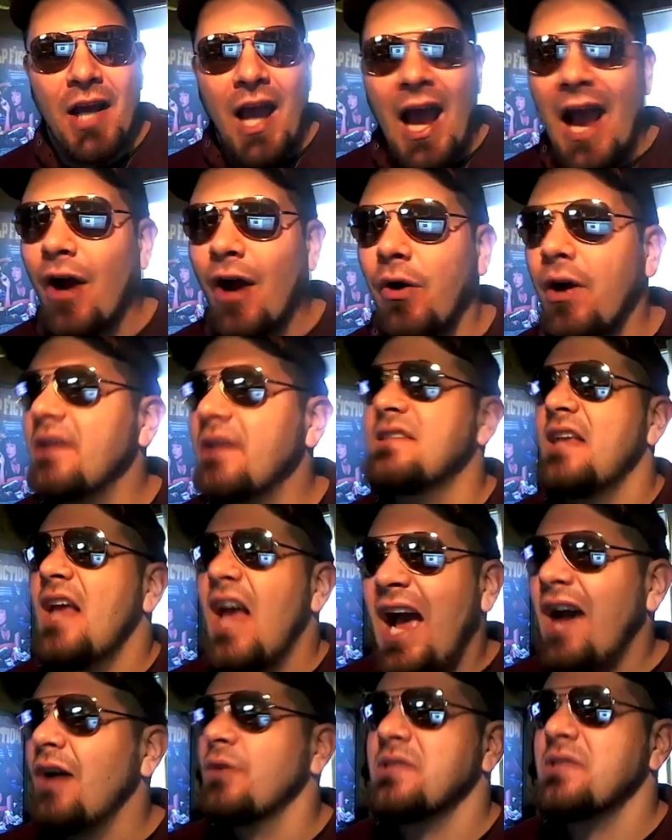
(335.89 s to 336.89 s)
How is
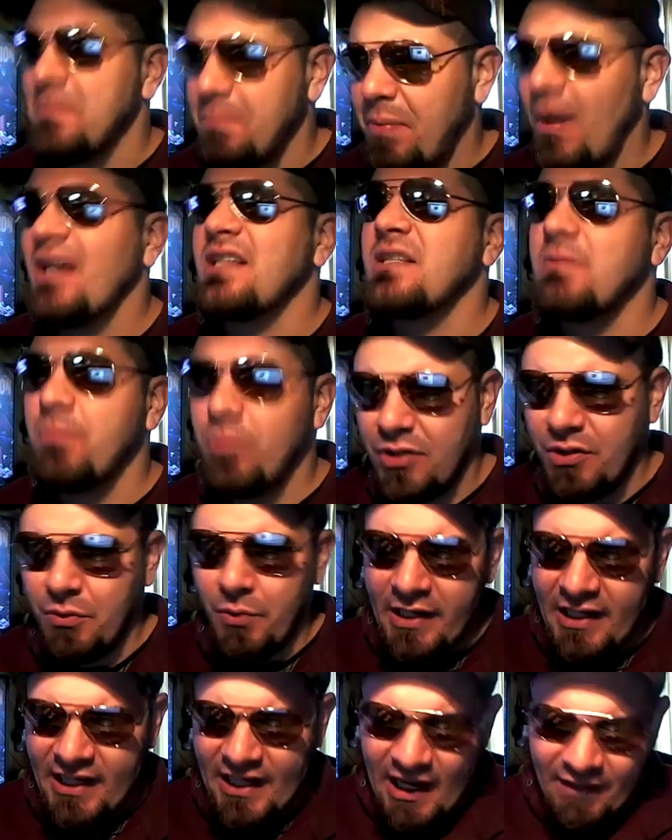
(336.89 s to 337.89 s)
it possible that
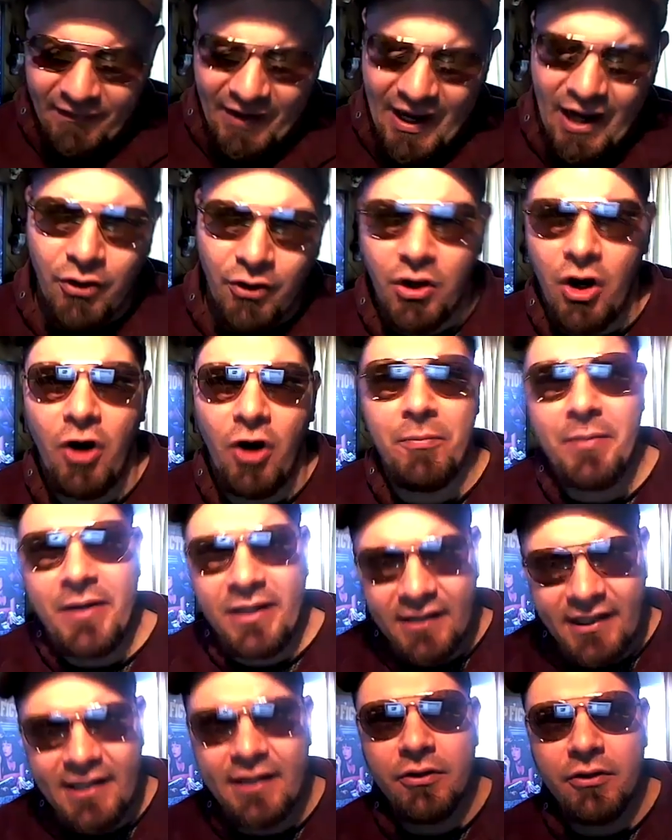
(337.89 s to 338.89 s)
we can have alcohol
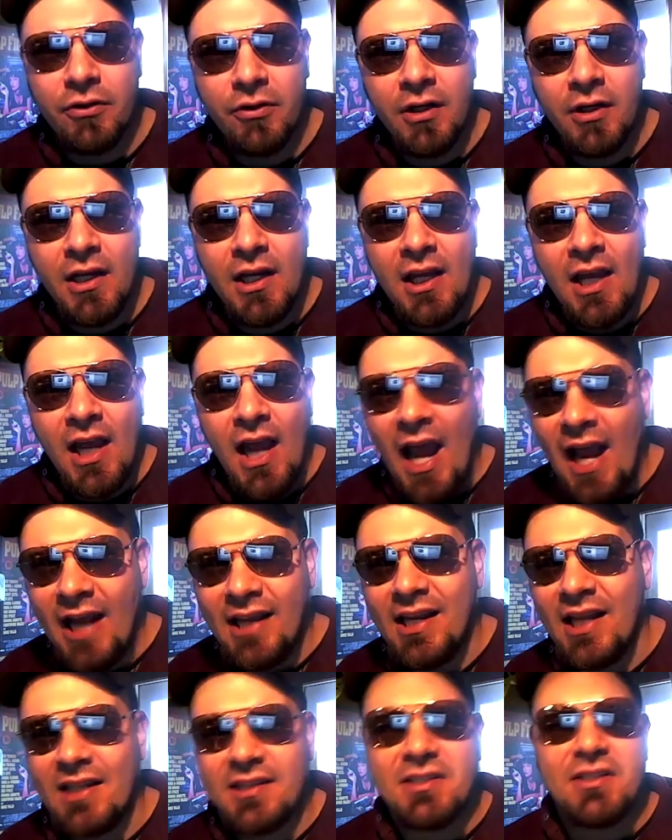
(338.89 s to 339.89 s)
be legal
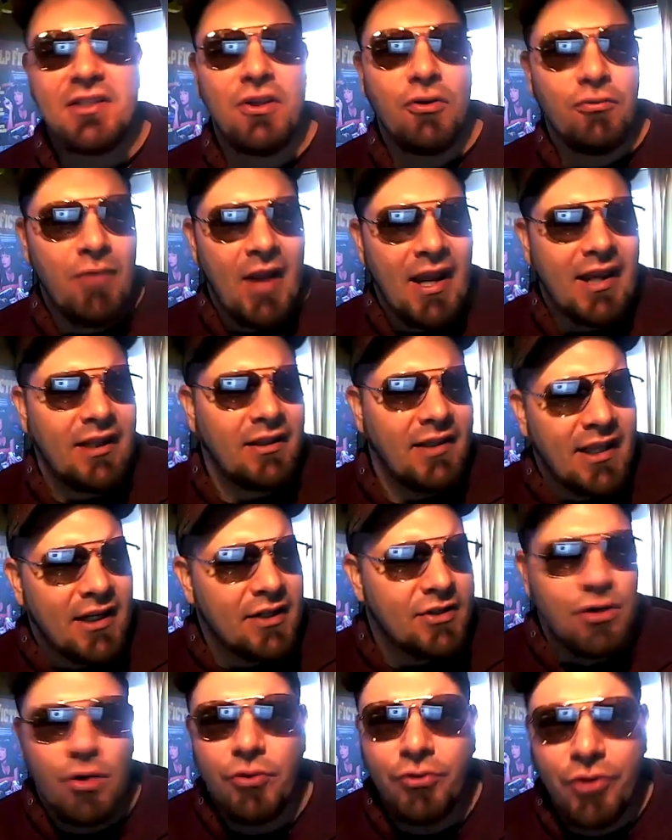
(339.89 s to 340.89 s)
and yet still regulate
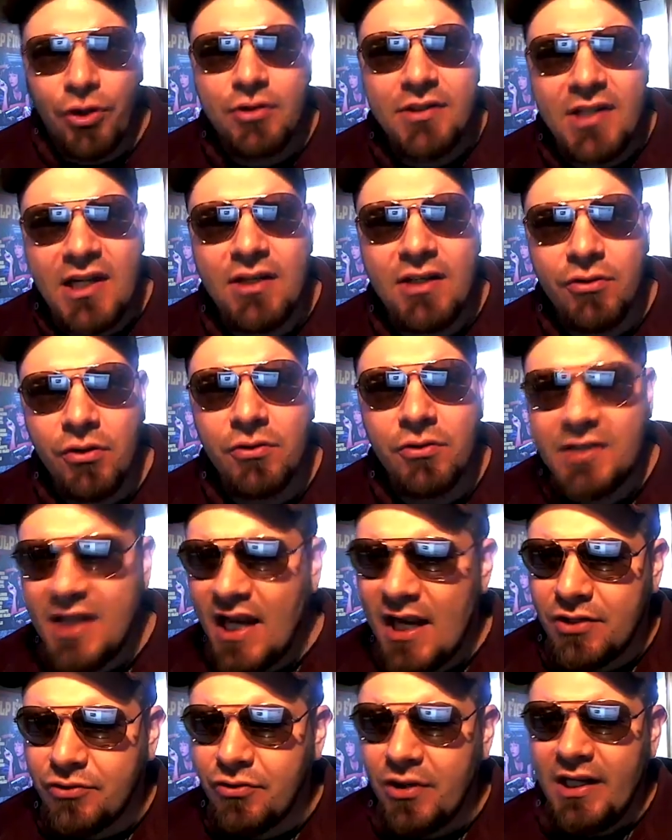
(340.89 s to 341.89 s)
it so 13-year-olds
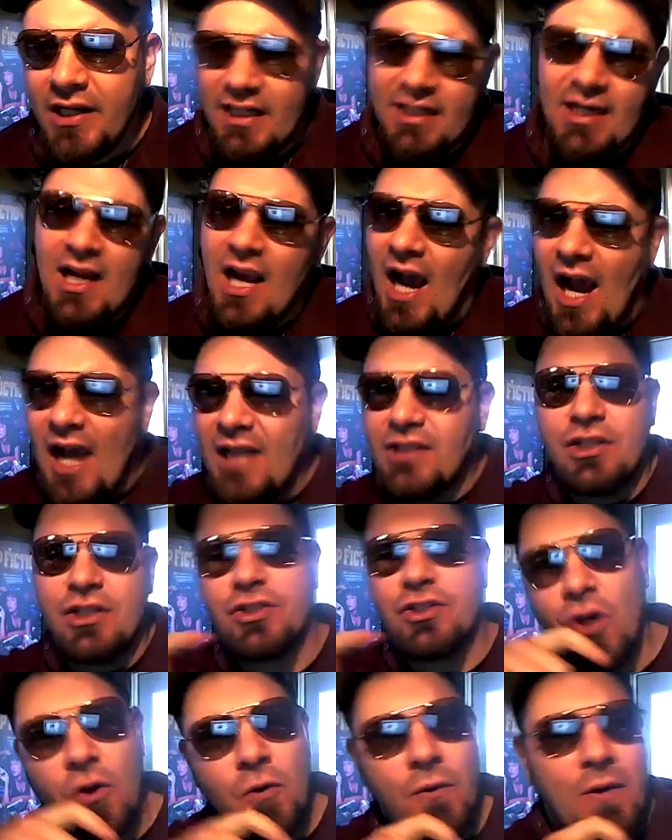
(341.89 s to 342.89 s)
can't drink it? I
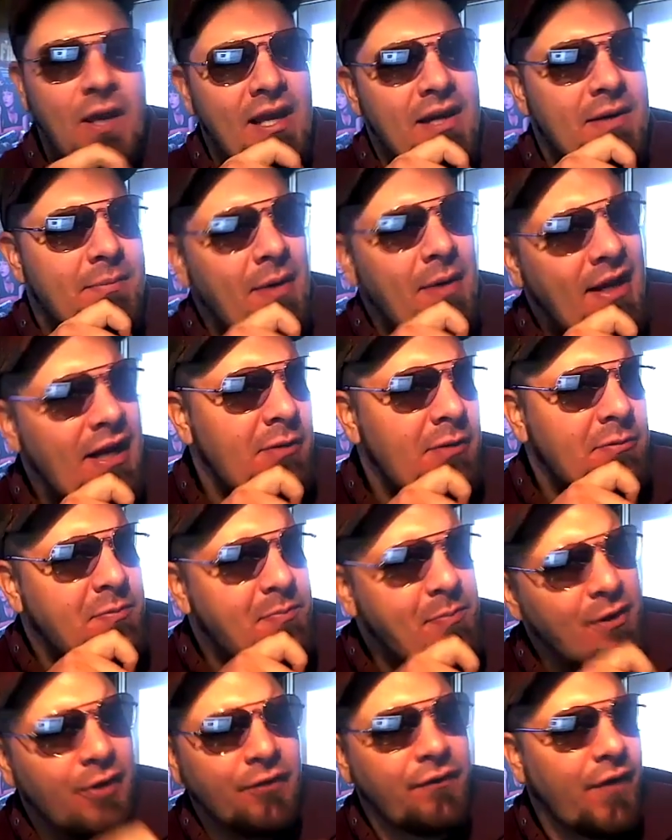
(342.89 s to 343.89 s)
just don't get it. My name's
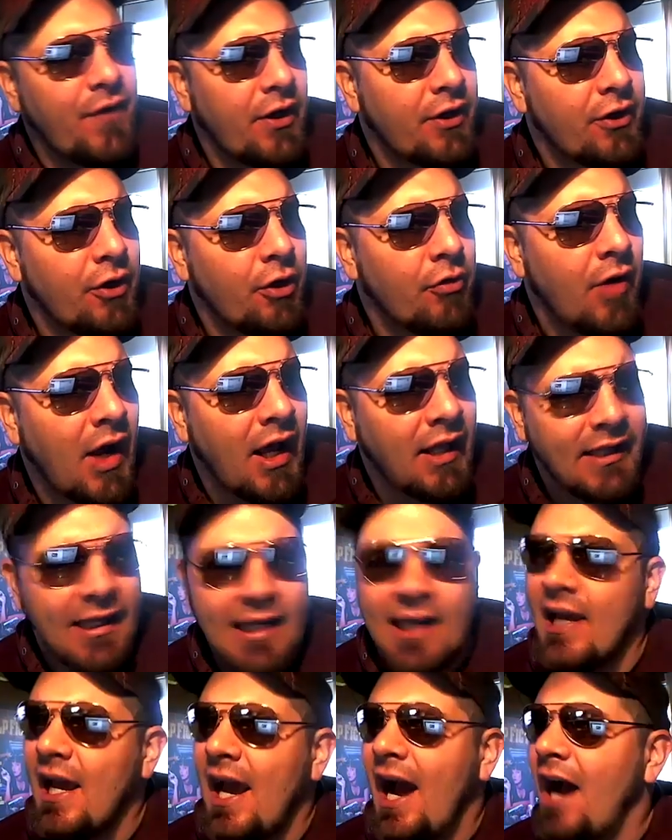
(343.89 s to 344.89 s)
Bill fucking
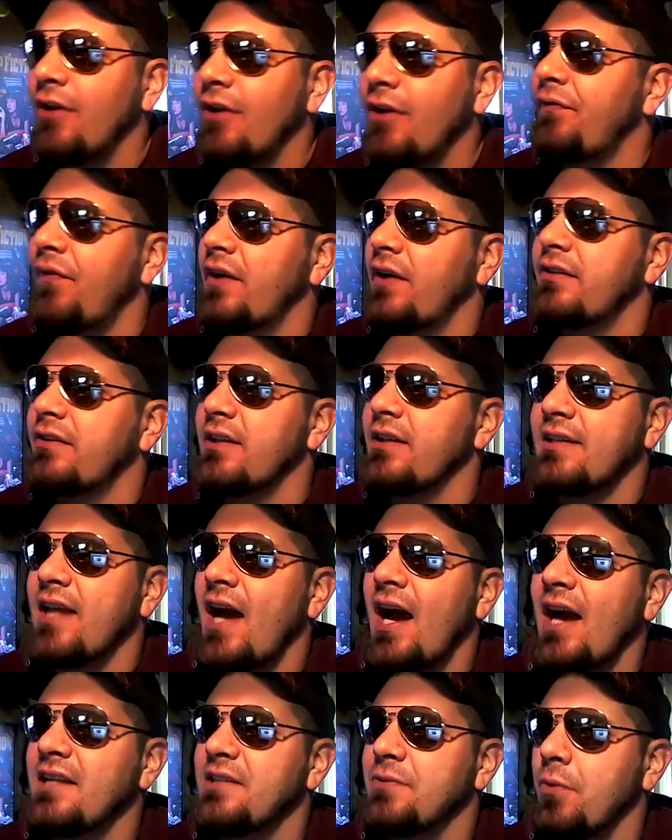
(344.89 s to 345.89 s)
O'Reilly. How the fuck do the
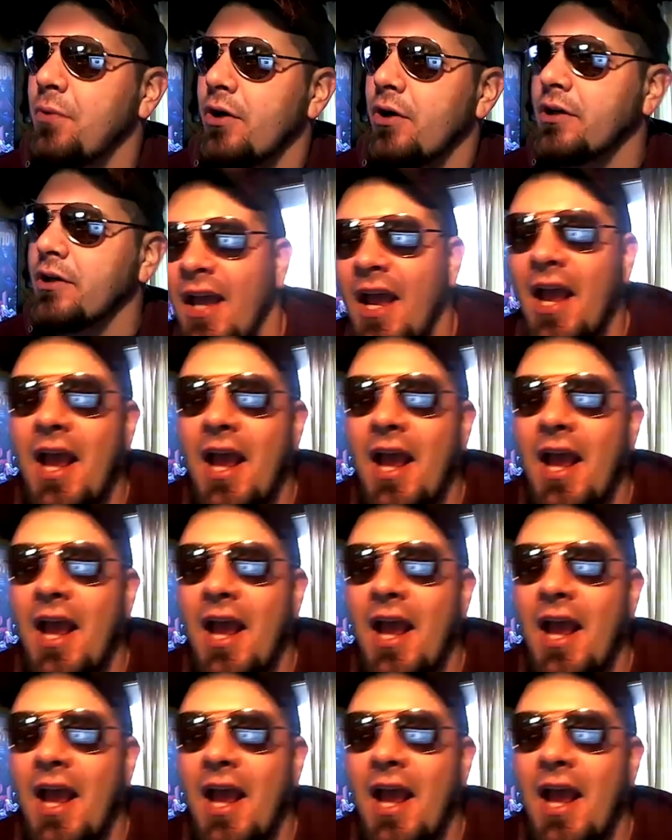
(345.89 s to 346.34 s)
tides work?